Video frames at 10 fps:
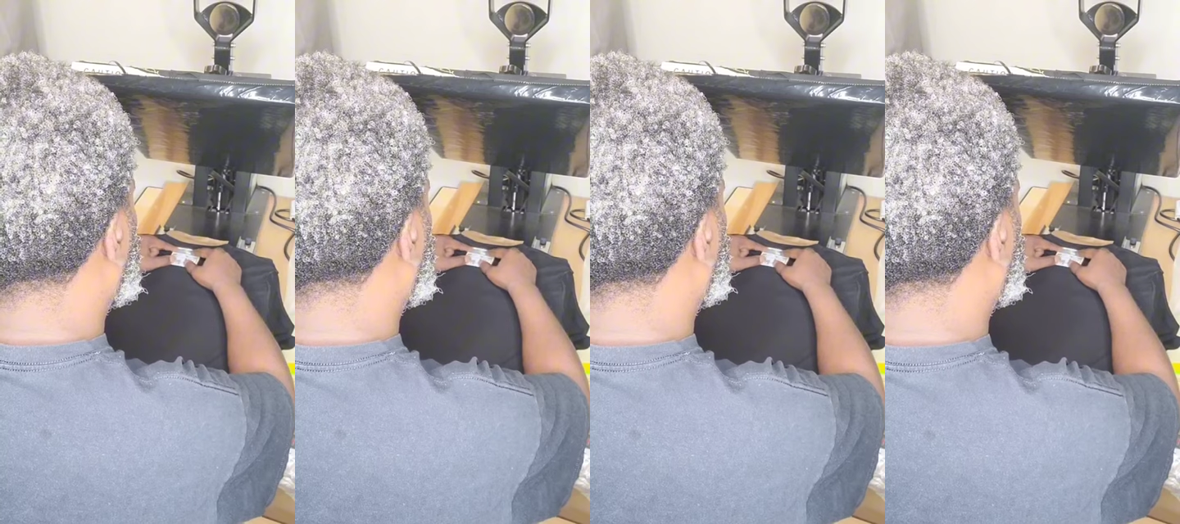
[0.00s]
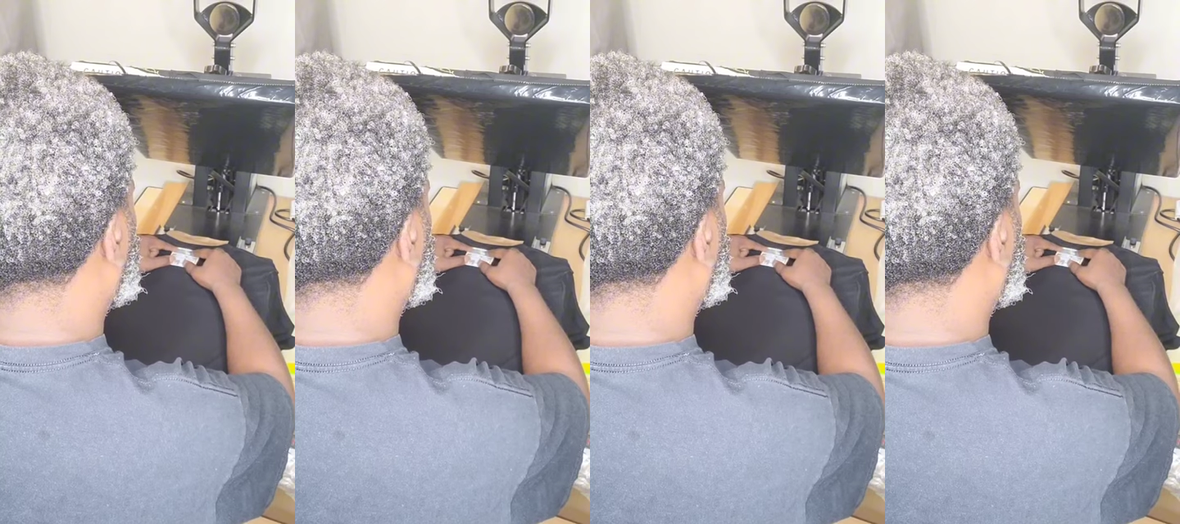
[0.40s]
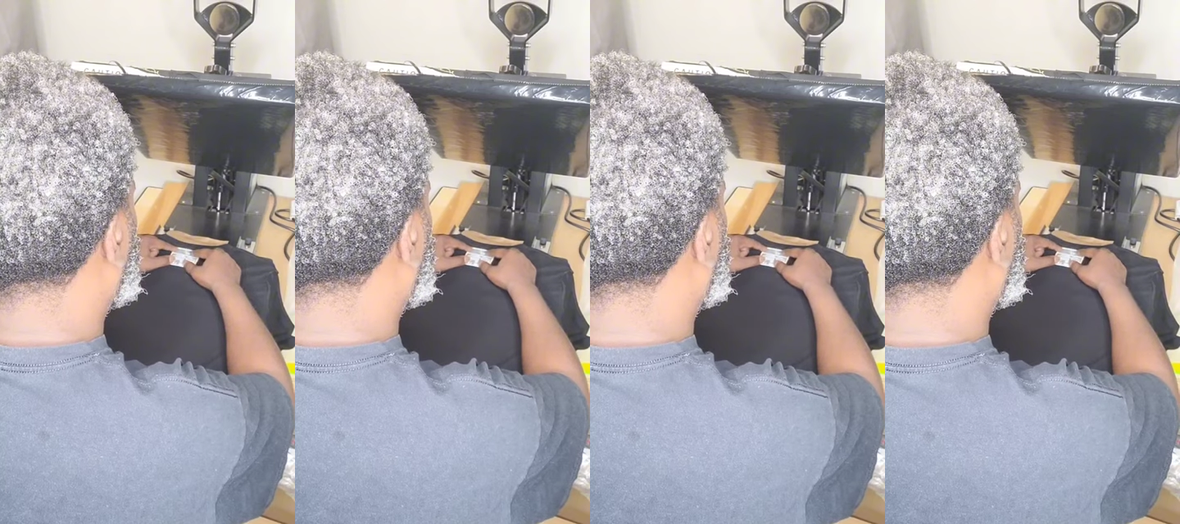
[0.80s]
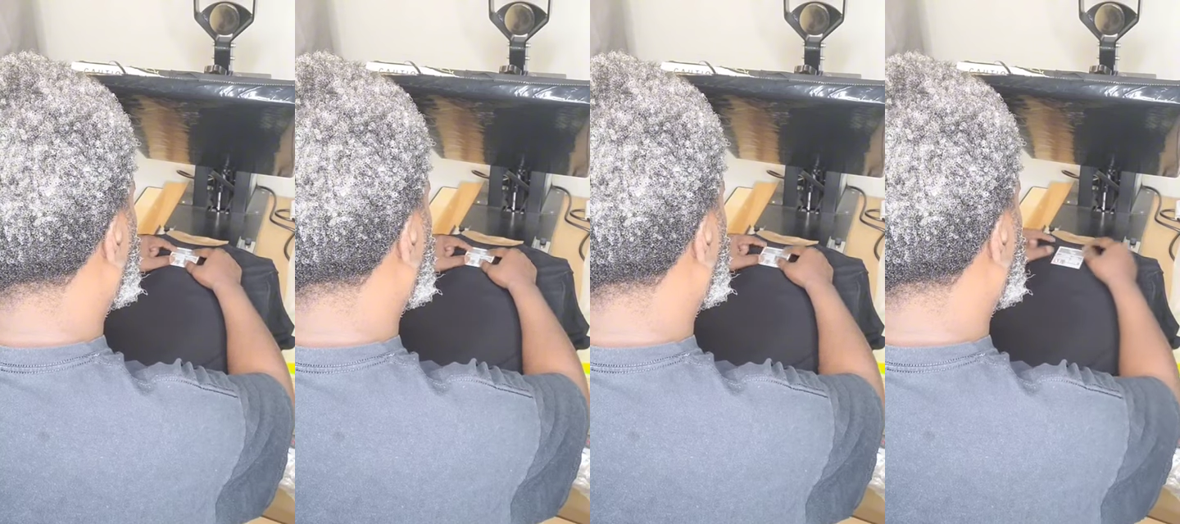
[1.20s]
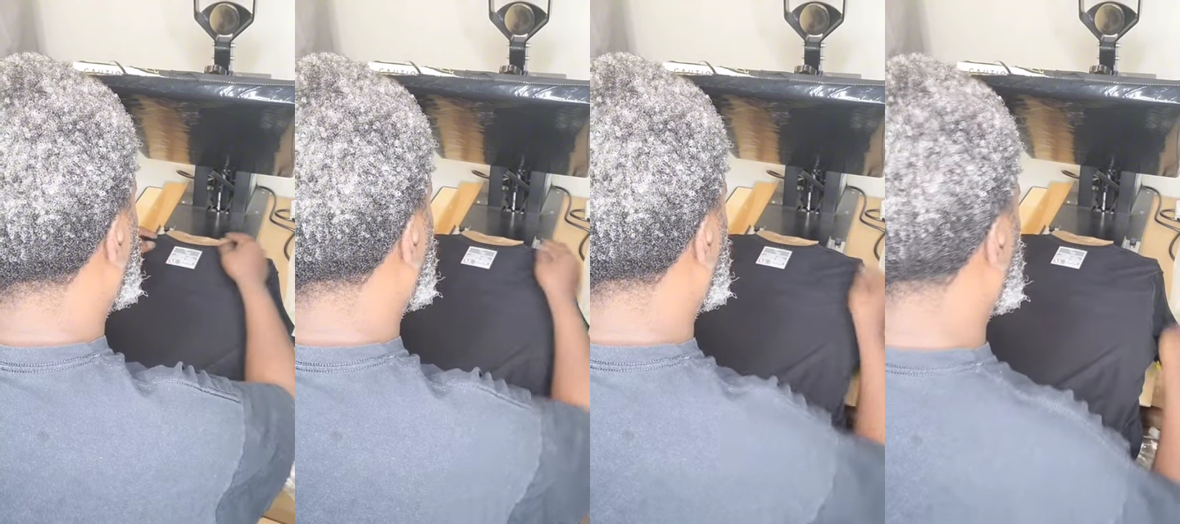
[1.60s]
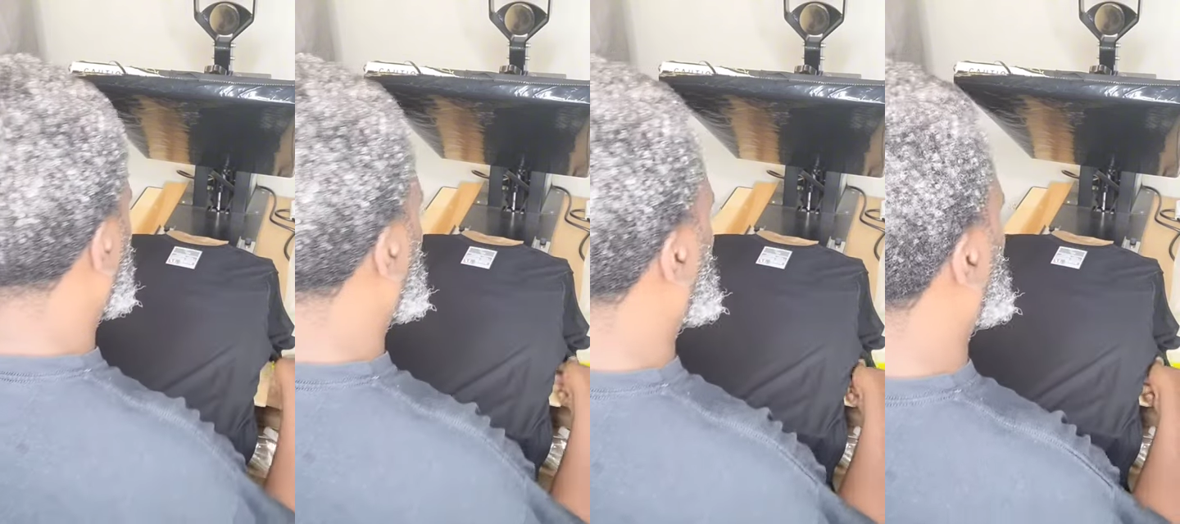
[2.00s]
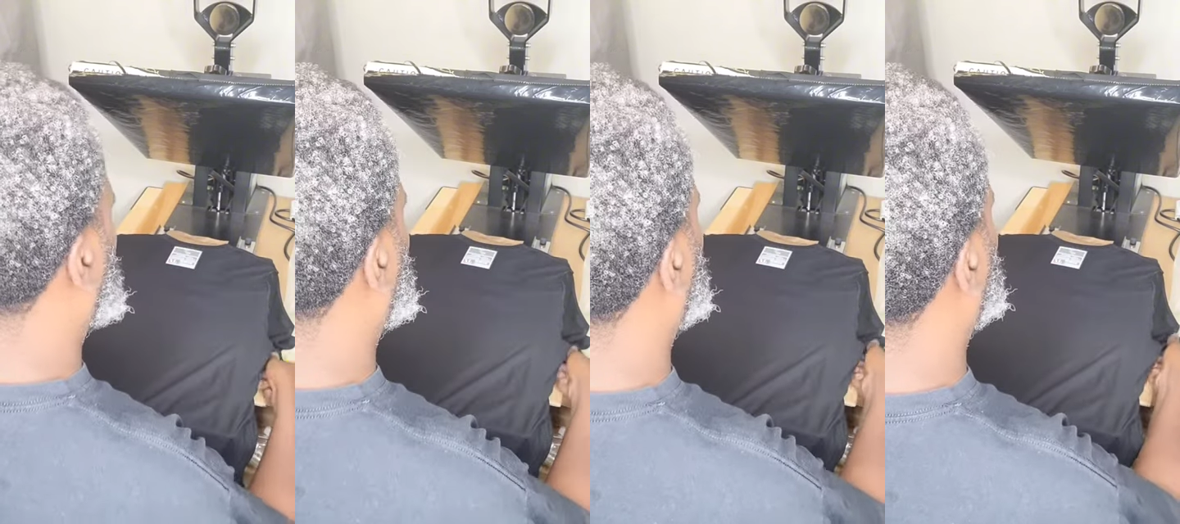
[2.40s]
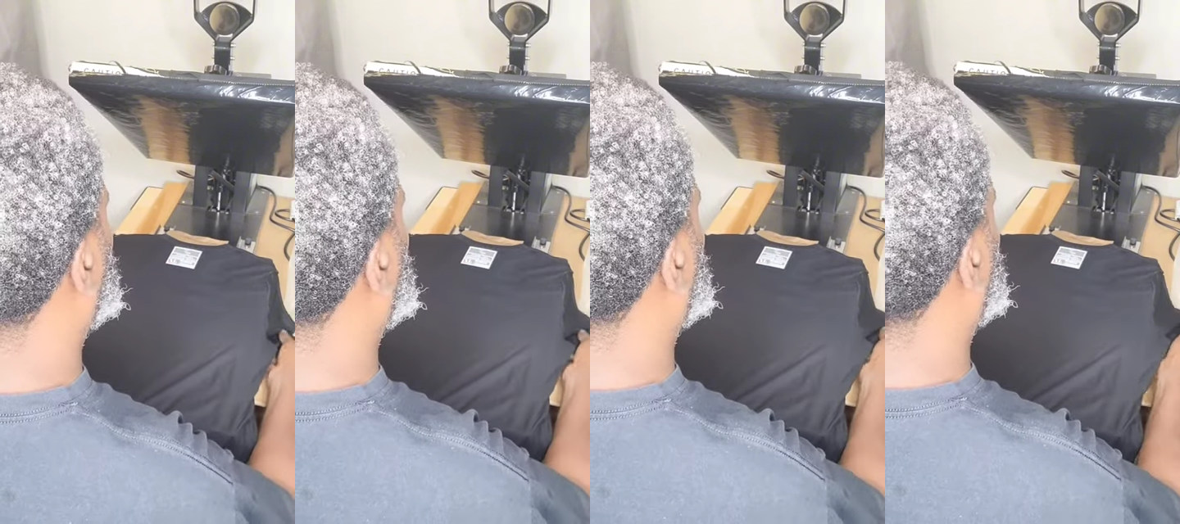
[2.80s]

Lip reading: (no speaker visible)